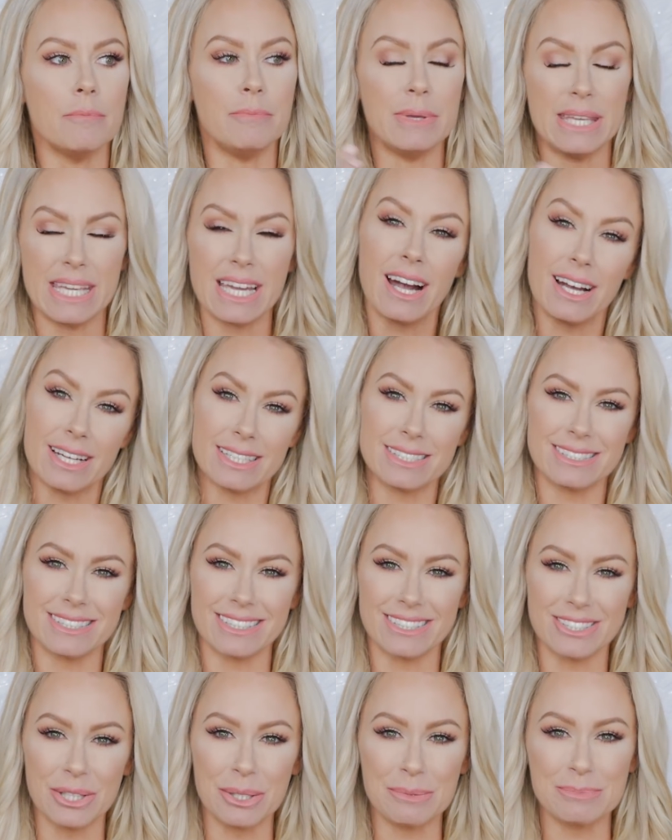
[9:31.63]
because
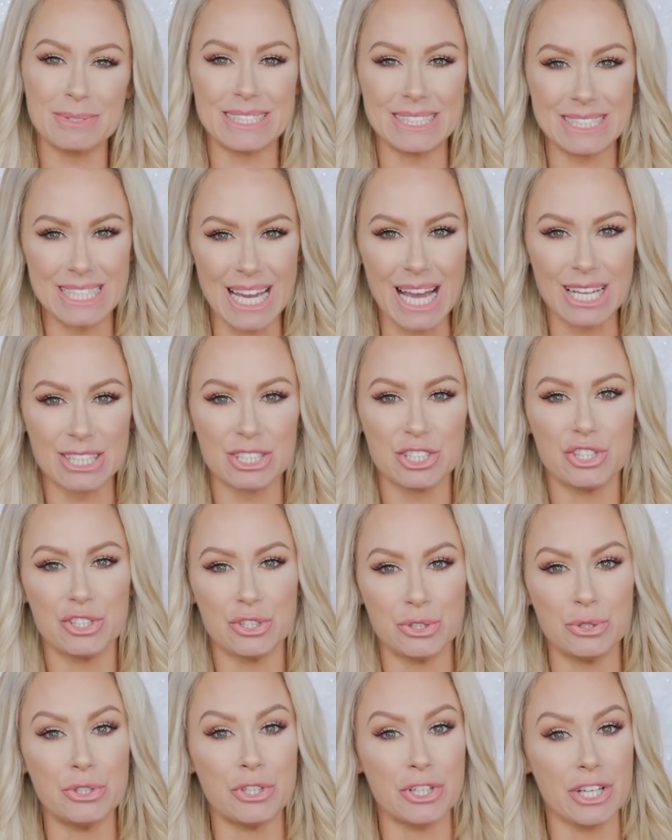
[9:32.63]
the clips attach
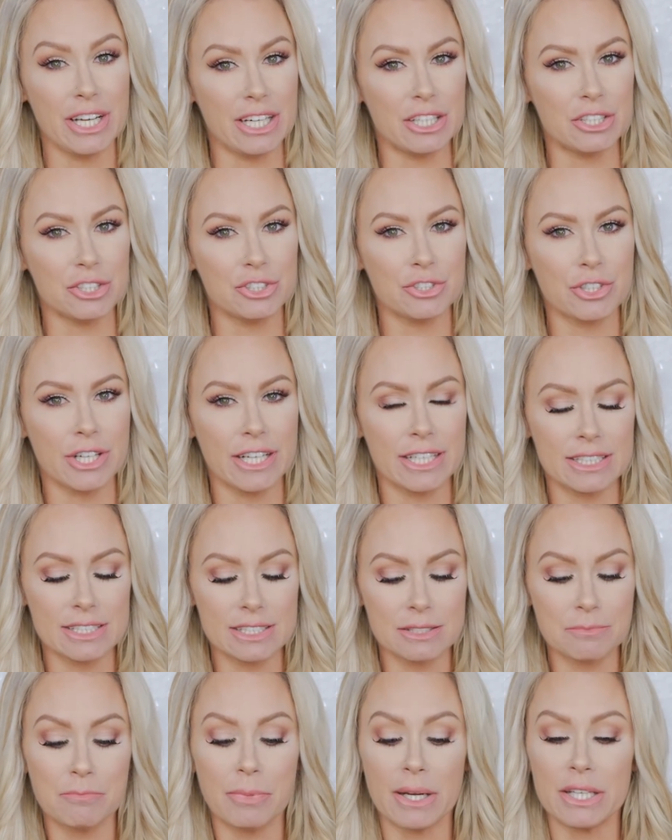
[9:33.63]
to your hair
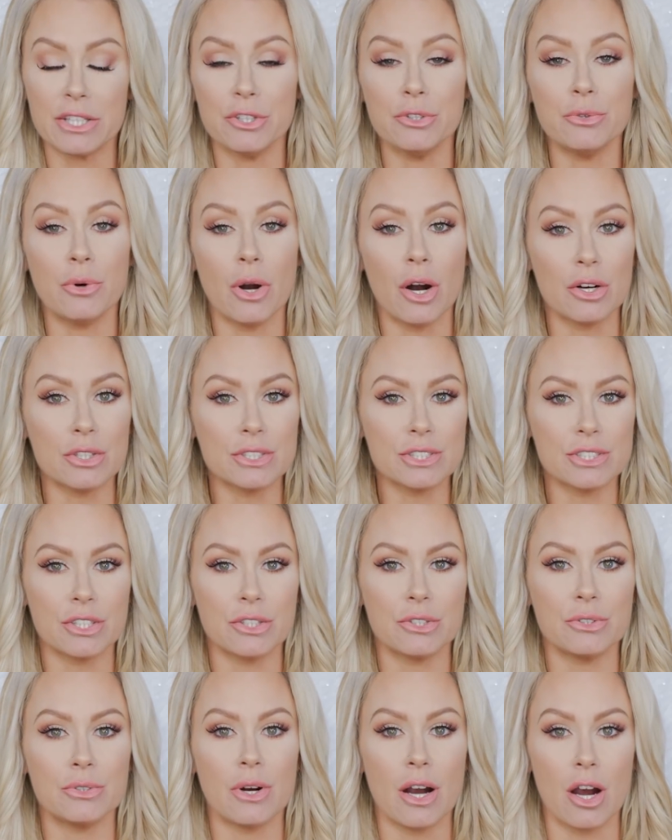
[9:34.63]
strands, but you
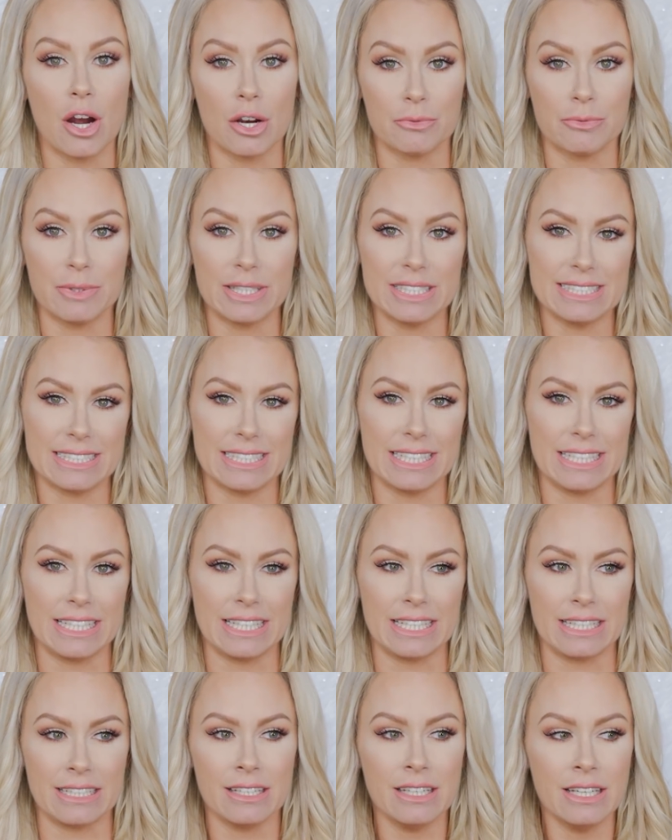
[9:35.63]
also are
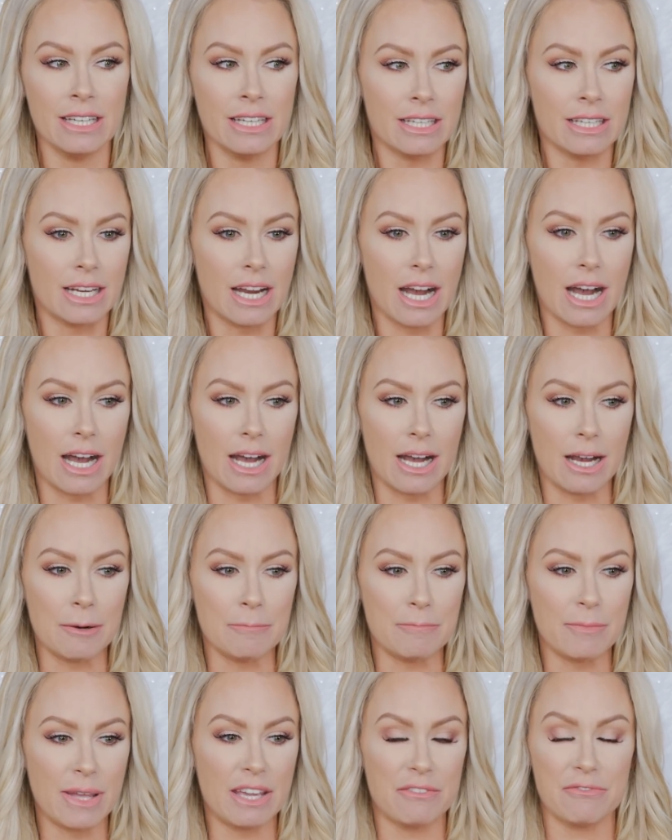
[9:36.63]
risking,
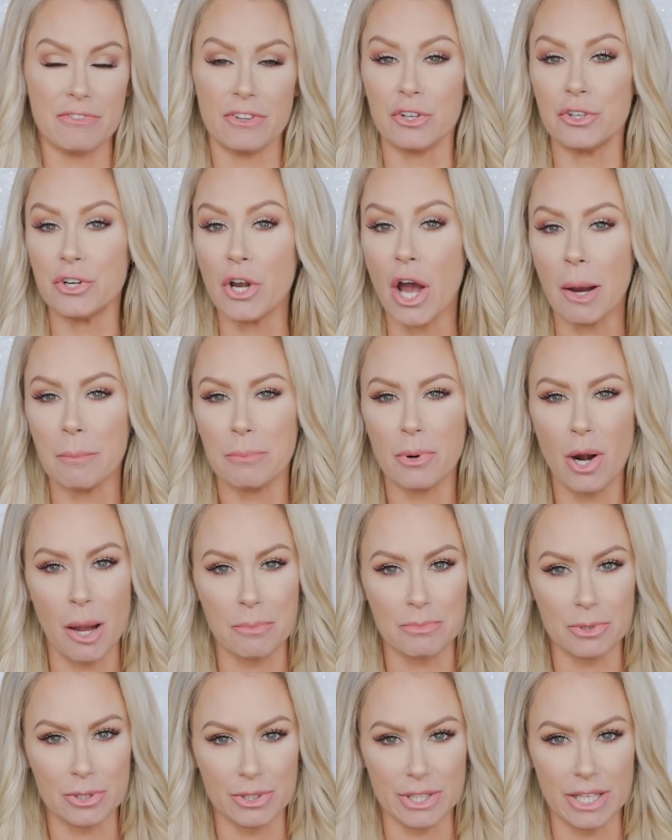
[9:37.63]
um, if they're not
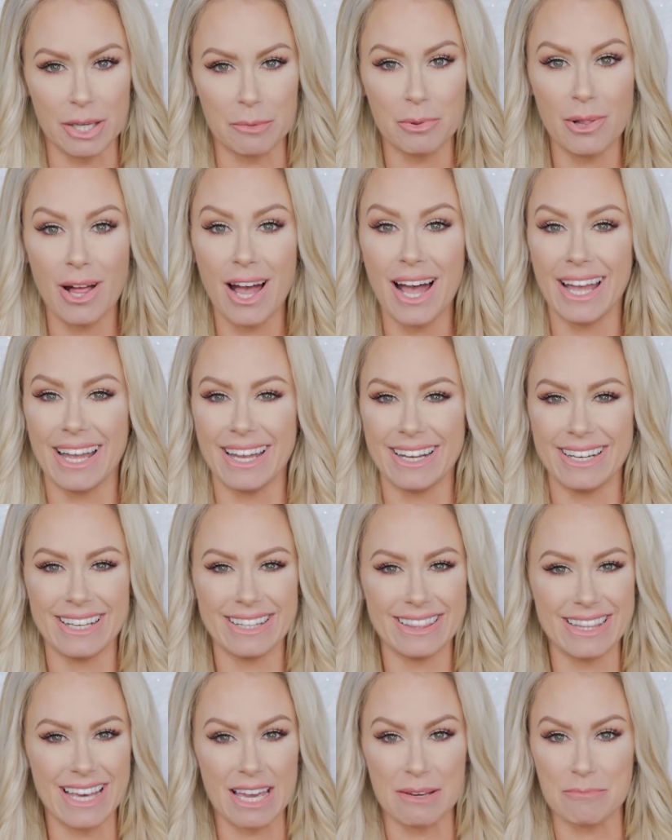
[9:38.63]
properly applied,
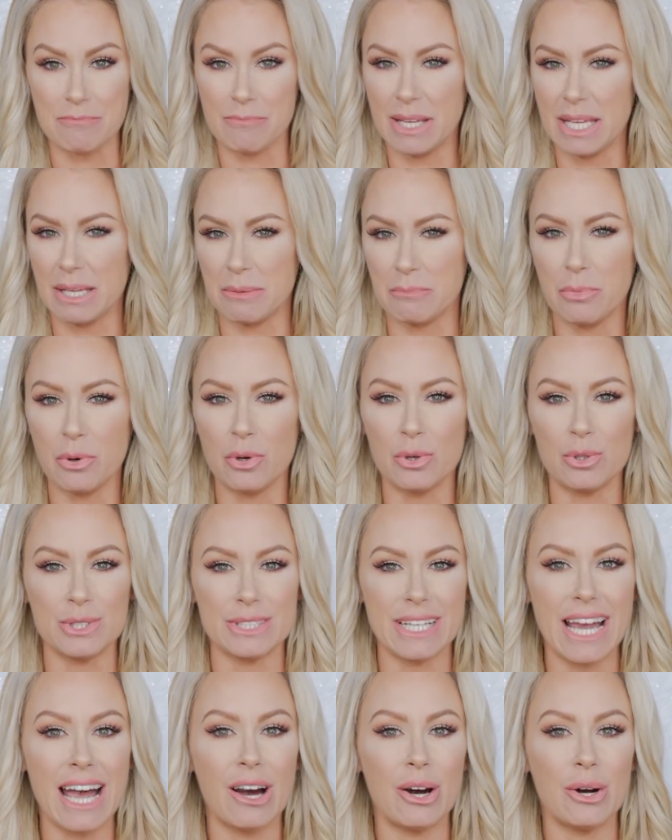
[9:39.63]
them being
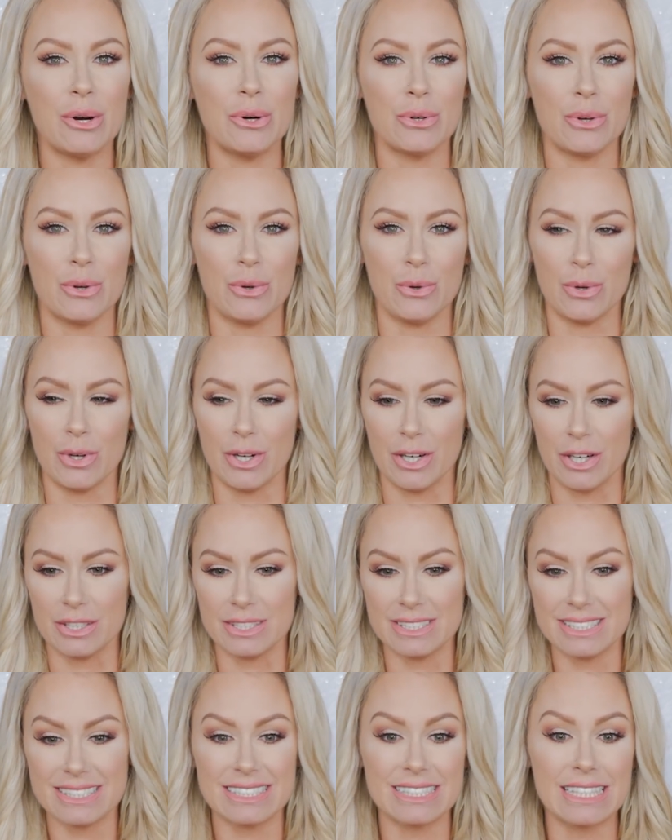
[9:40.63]
pulled out
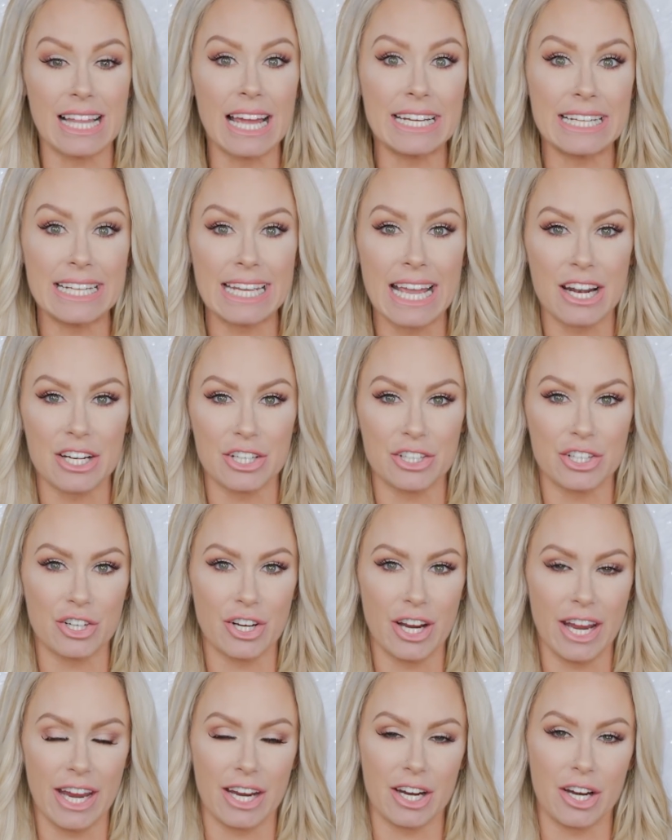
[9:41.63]
or sliding out of
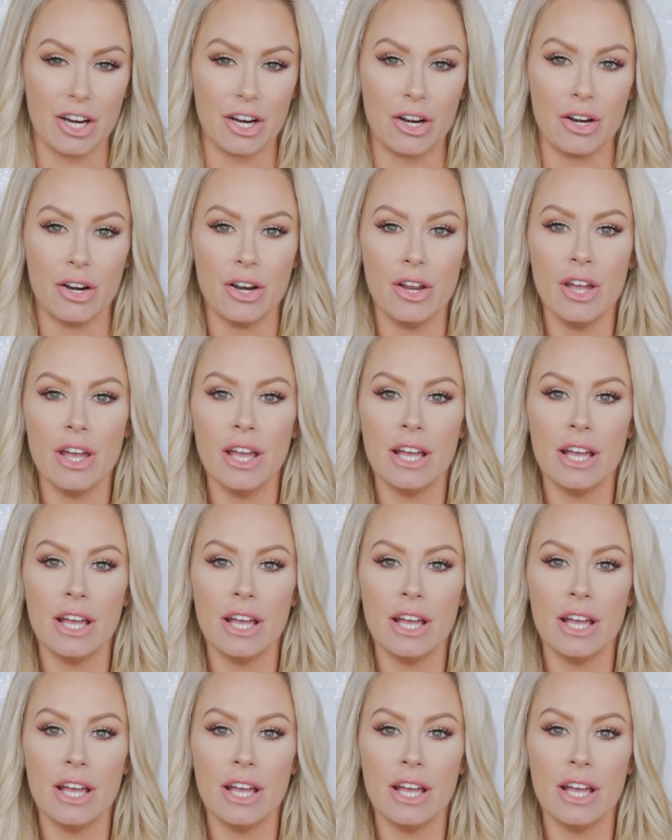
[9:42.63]
your hair.